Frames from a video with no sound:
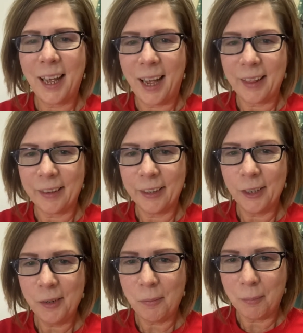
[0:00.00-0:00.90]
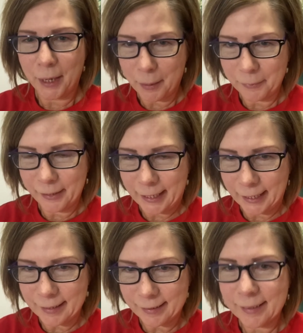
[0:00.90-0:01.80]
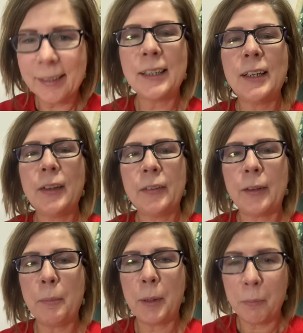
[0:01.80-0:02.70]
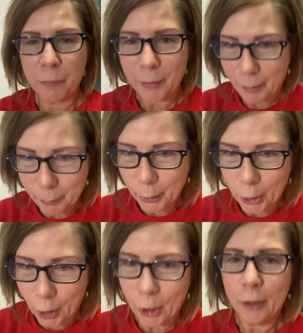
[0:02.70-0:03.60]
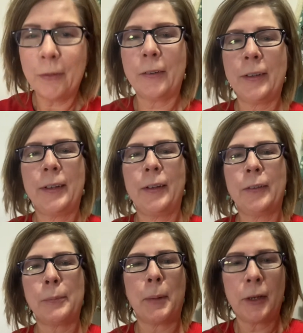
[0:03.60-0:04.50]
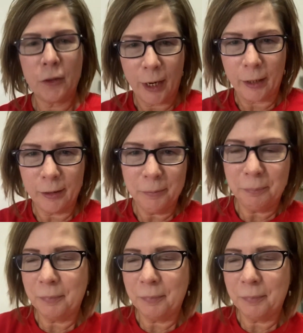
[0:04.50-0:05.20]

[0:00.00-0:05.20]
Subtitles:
Hi there, my name's Annette. Sunbeam Fabric Art is my channel.